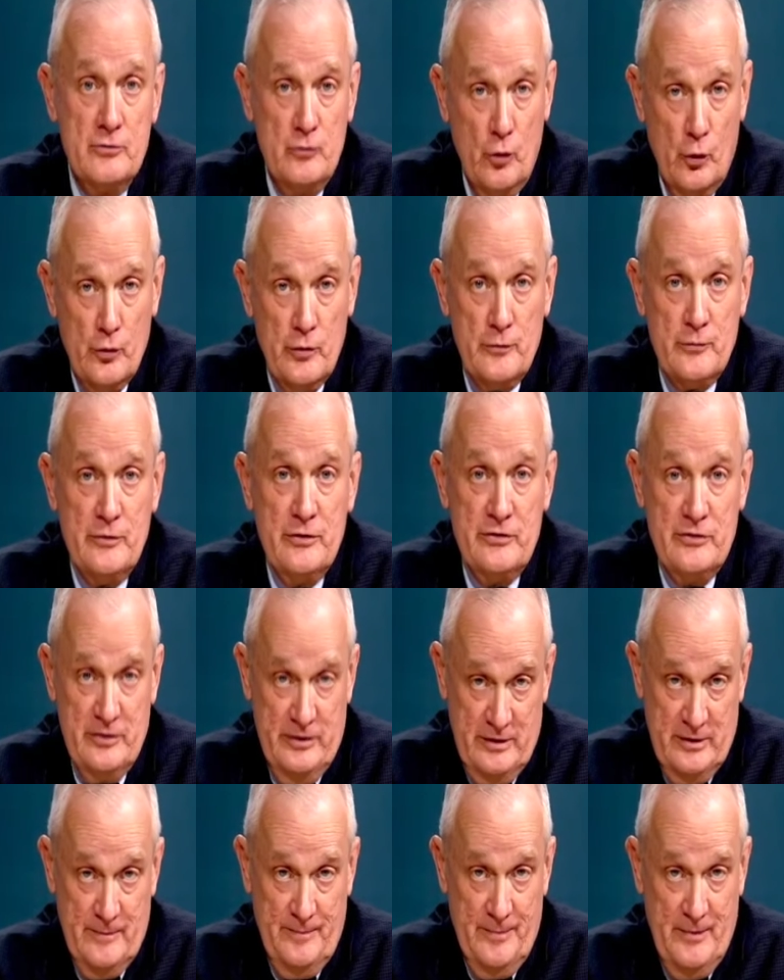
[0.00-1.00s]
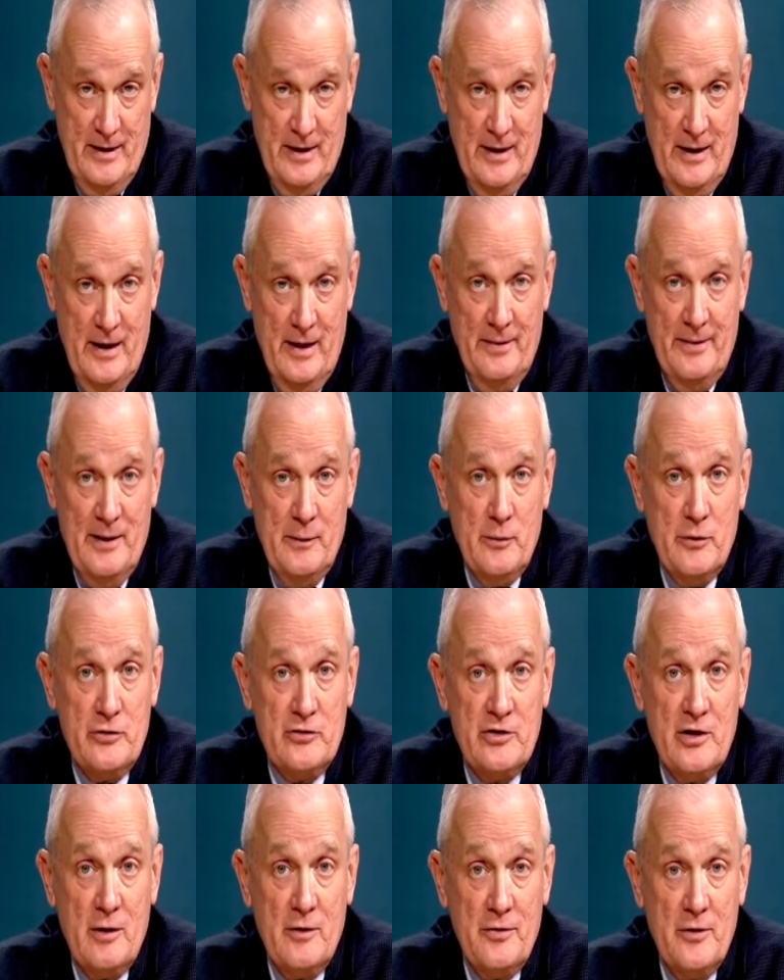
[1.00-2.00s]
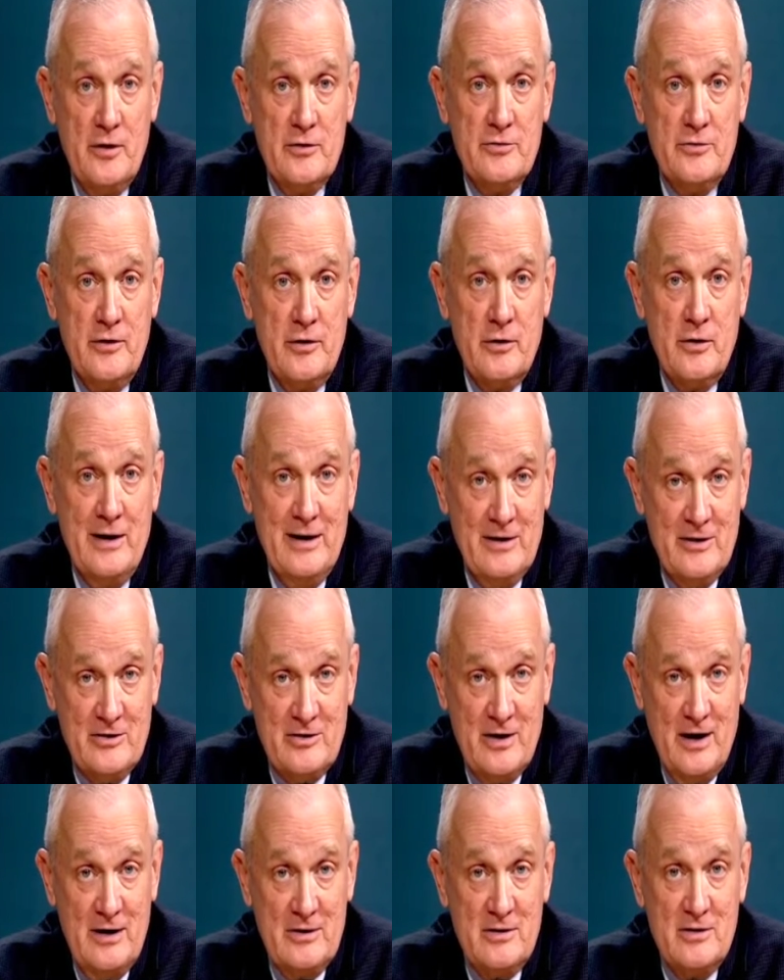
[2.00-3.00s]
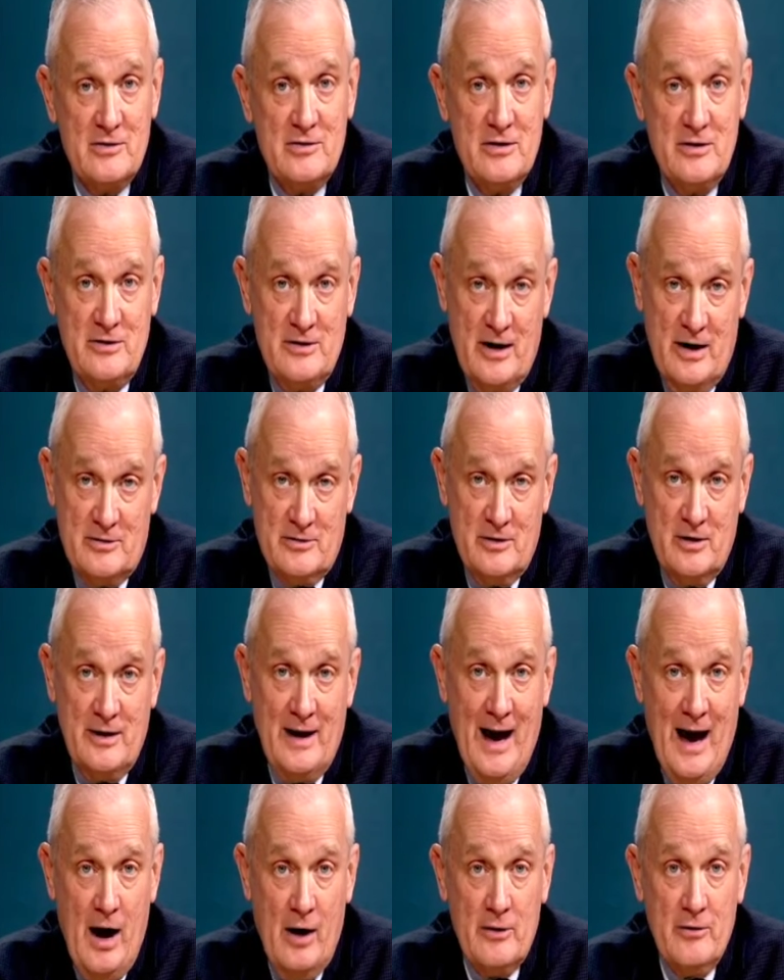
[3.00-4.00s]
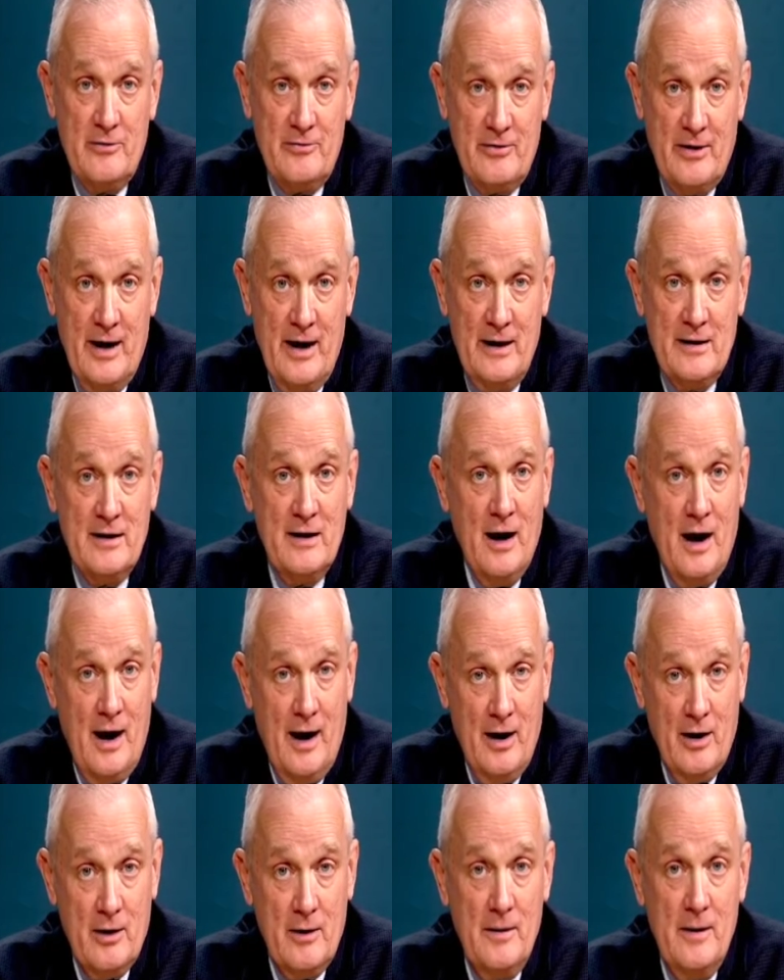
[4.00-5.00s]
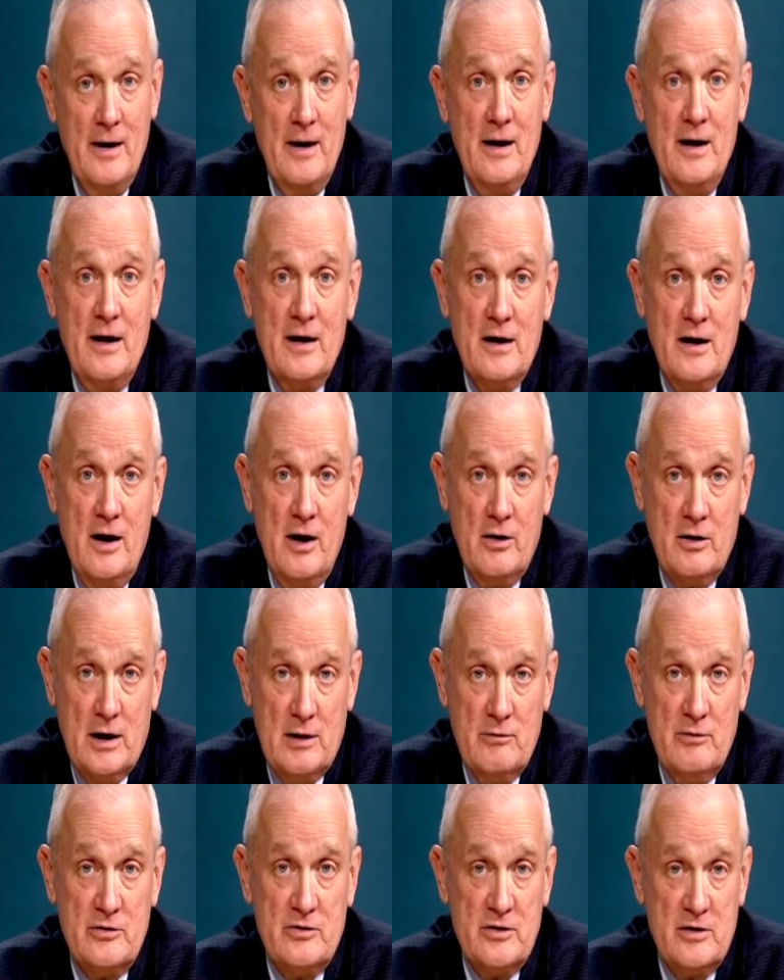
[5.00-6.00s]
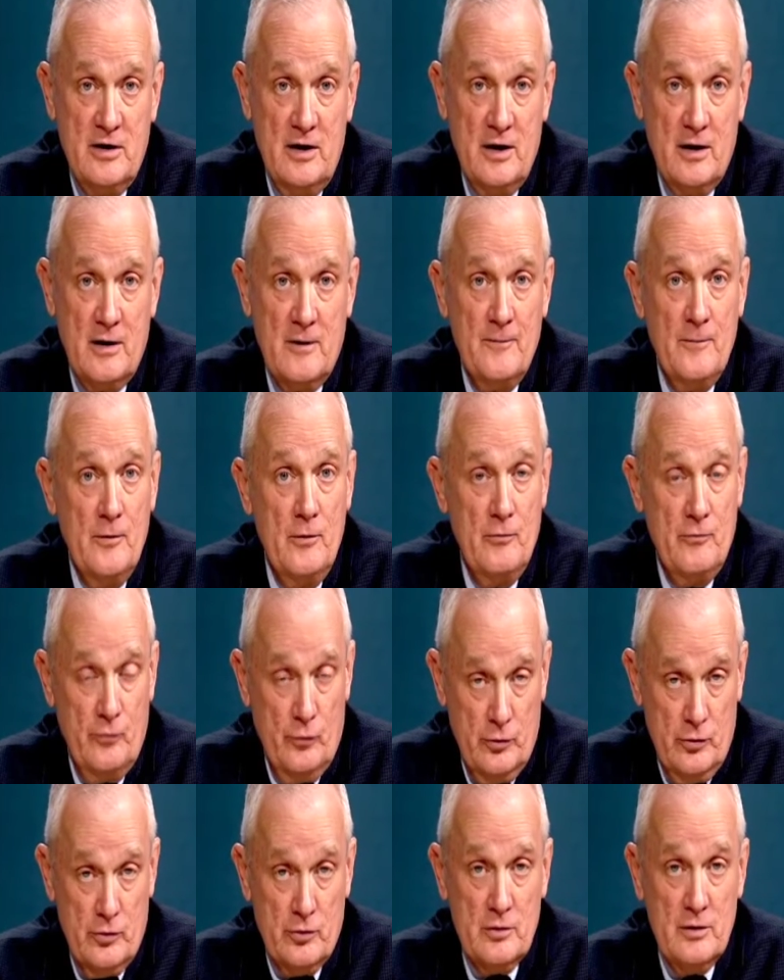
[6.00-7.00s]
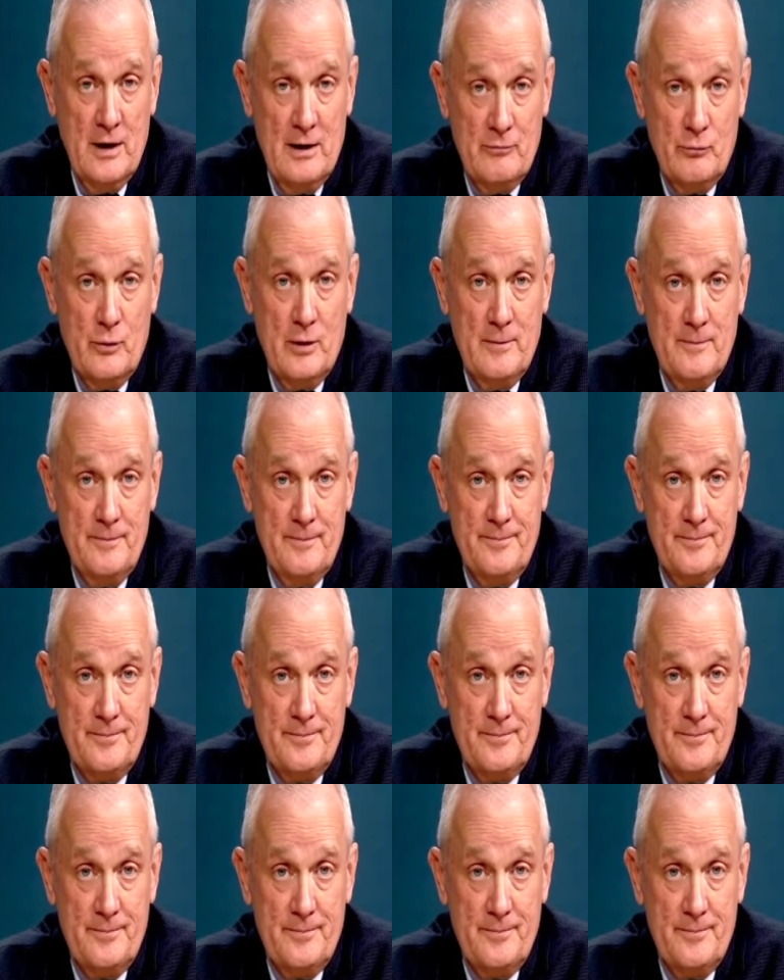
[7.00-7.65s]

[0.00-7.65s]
Northern Virginia. They will share with us their insights and suggestions on how to find and hire caregivers to care for your loved one.